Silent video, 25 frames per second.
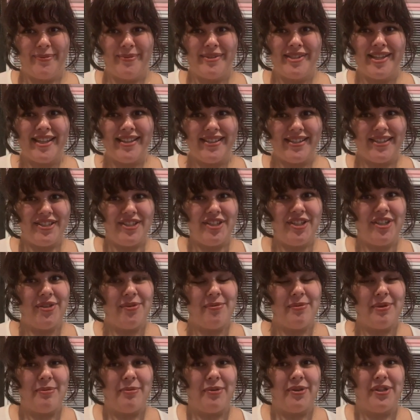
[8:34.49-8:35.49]
sense to you.
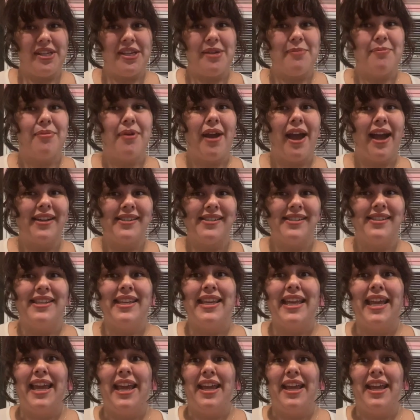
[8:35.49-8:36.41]
We will keep practicing it.